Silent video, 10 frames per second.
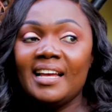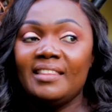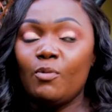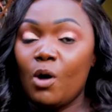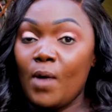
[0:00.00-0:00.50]

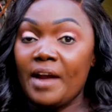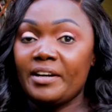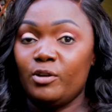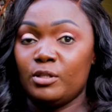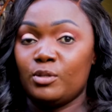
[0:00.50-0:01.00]
They were
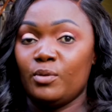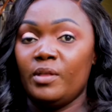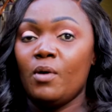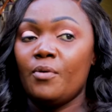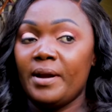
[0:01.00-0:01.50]
worried also.
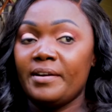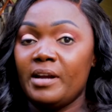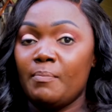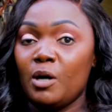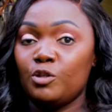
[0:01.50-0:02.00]
They were
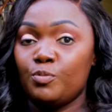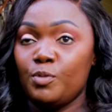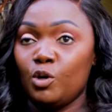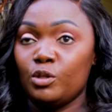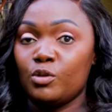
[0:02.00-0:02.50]
worried about
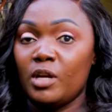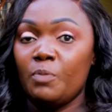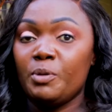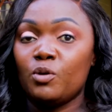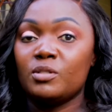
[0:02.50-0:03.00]
me also
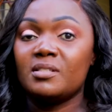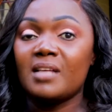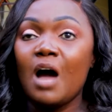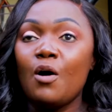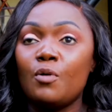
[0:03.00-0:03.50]
now, because
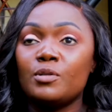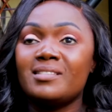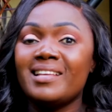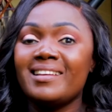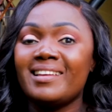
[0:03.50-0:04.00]
how I was
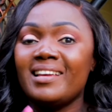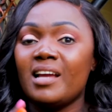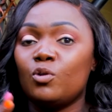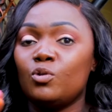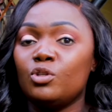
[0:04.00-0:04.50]

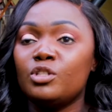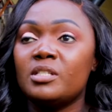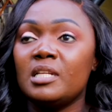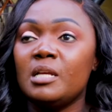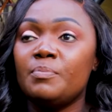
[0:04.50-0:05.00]
thinking, I could not
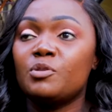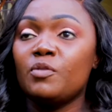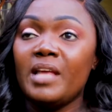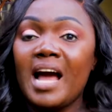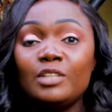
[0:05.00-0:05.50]
sleep. So
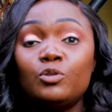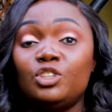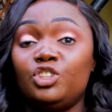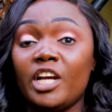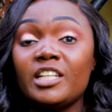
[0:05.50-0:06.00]
they had to
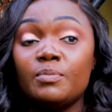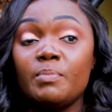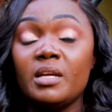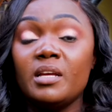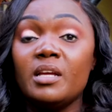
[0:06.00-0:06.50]
inject
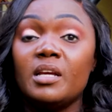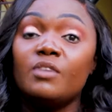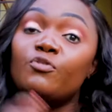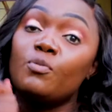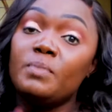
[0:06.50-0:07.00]
me
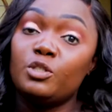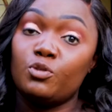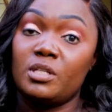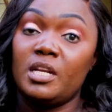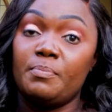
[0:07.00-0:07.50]
for me to
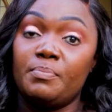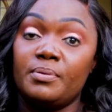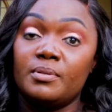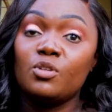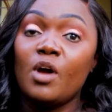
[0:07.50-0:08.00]
sleep.
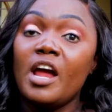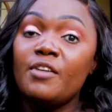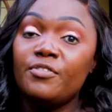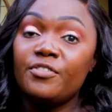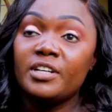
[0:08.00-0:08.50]
So
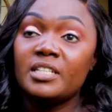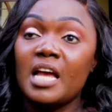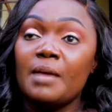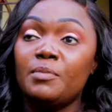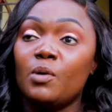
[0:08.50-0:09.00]
every
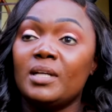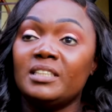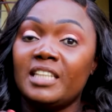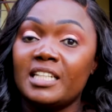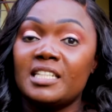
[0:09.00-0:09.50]
time they were
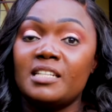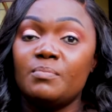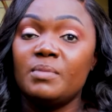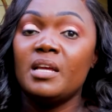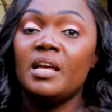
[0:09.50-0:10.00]

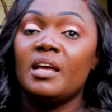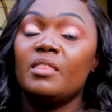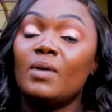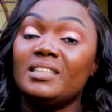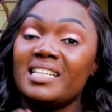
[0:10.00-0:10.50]

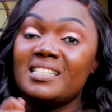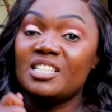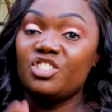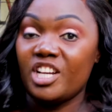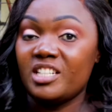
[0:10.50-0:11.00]
just
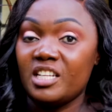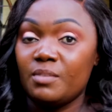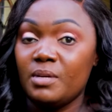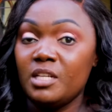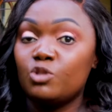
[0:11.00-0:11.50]

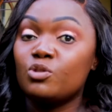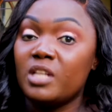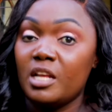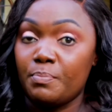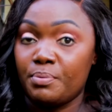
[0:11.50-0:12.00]
injecting me to
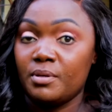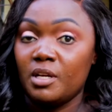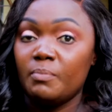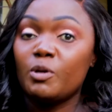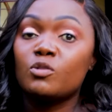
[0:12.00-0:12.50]
sleep,
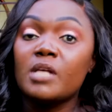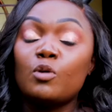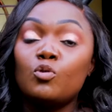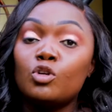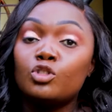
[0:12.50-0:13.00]
because I
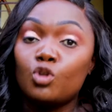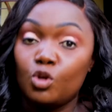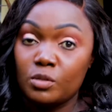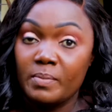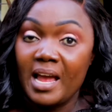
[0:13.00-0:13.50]
could not
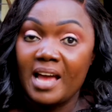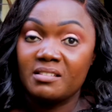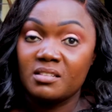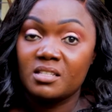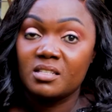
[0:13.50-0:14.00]
close my
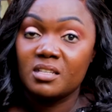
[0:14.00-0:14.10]
eyes.